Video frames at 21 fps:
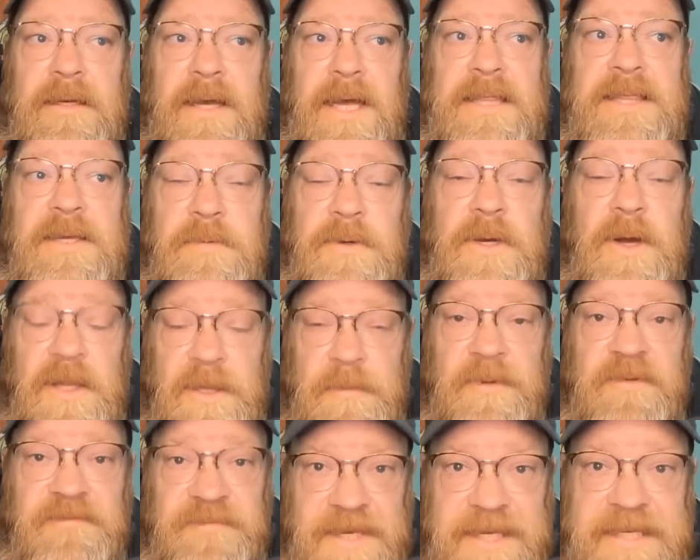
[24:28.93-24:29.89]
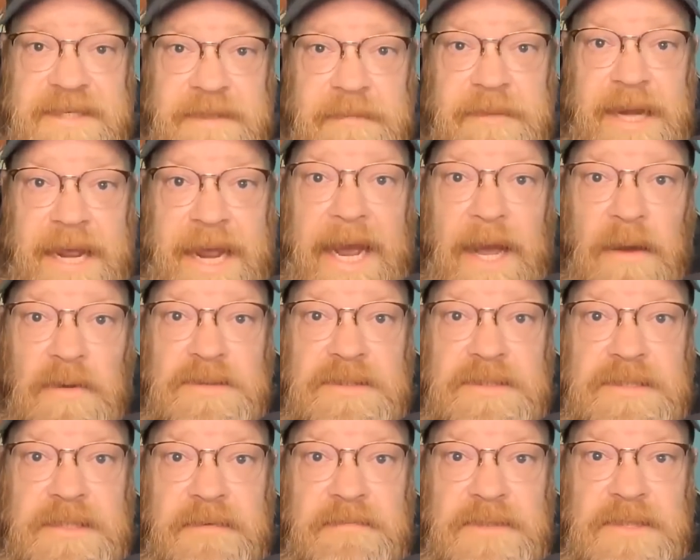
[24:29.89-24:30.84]
I think we call him a victim now
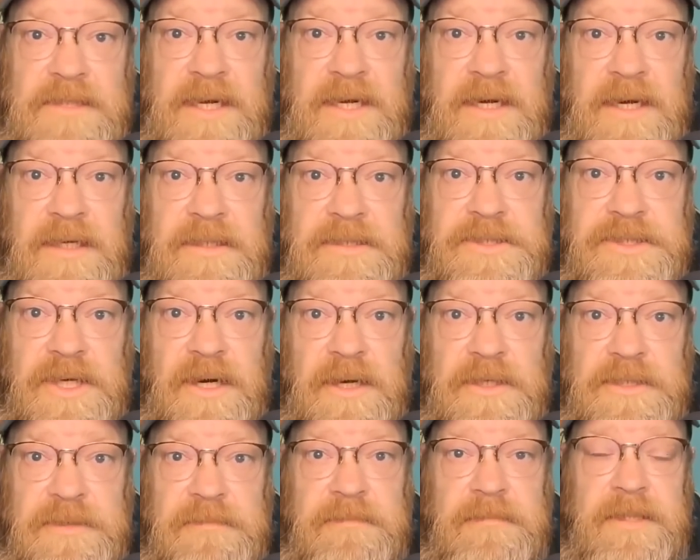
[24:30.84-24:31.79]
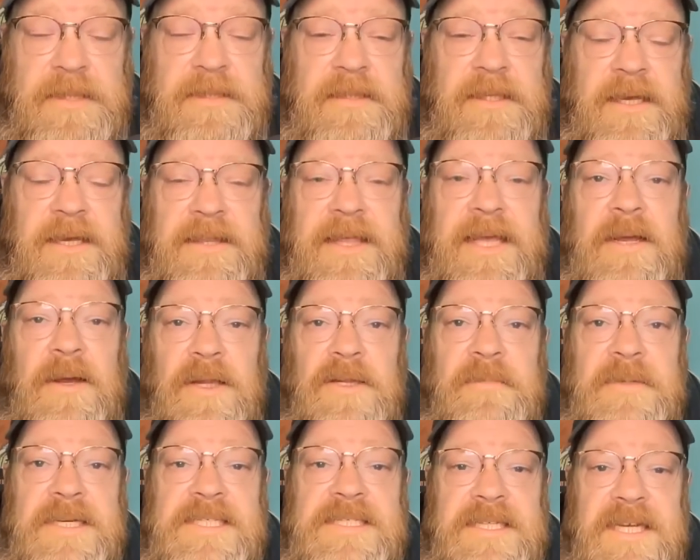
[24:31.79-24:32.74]
since they've decided not to charge him, but uh, they
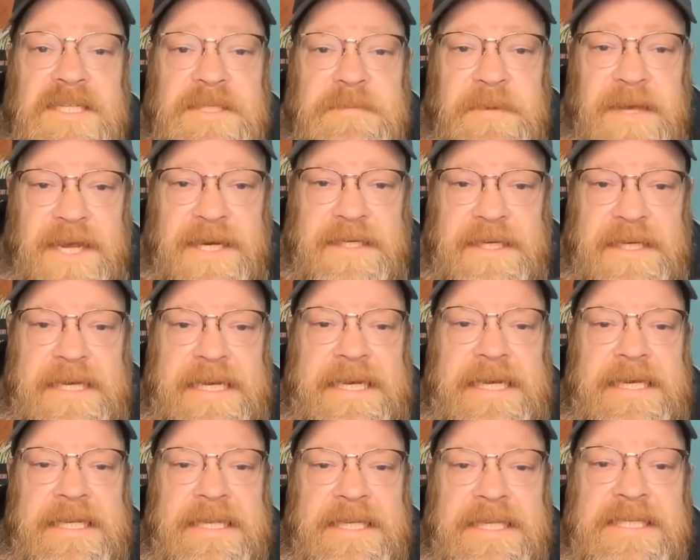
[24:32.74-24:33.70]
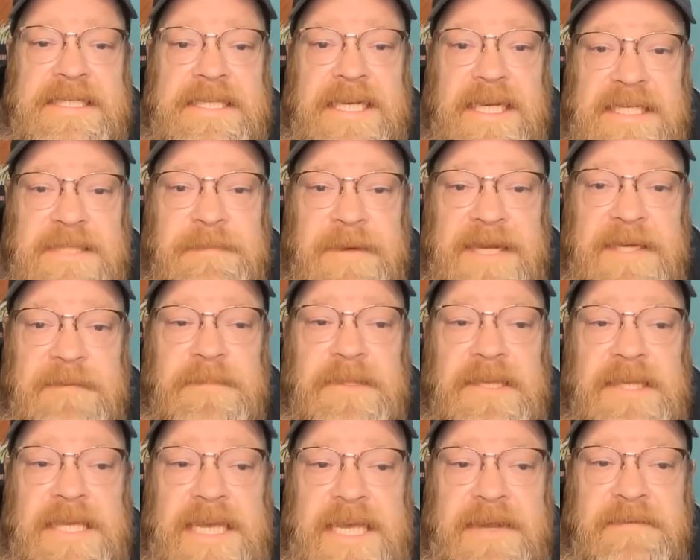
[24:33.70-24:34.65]
call him a suspect. The suspect
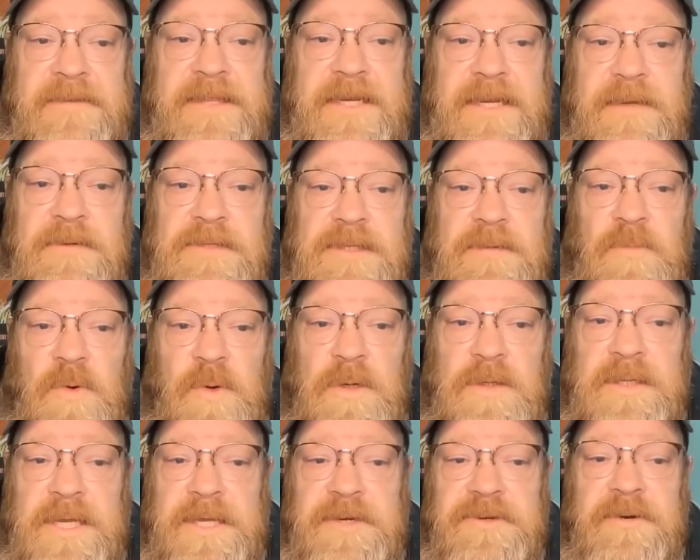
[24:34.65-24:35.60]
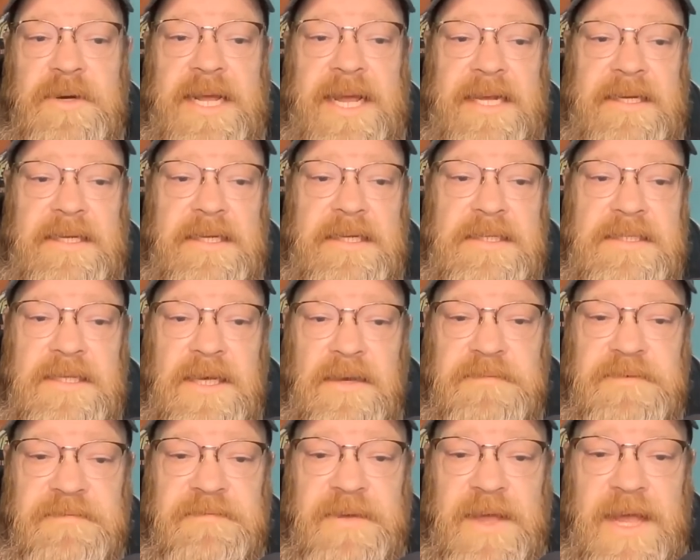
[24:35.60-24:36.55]
believed that he was in mortal danger and acted in
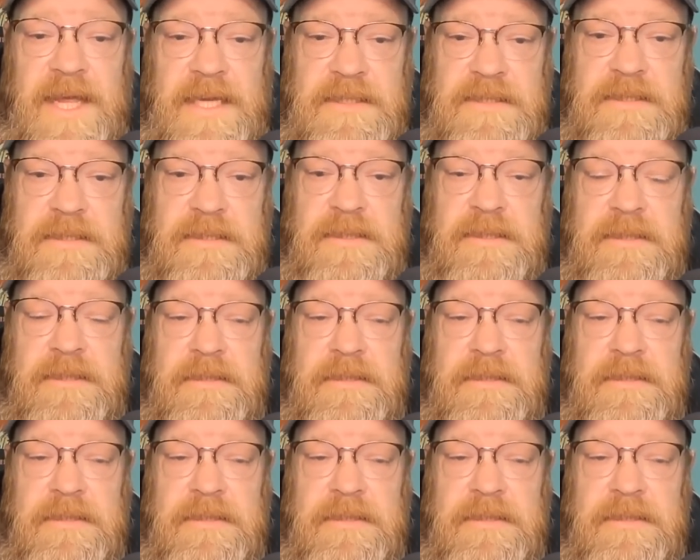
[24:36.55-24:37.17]
self defense.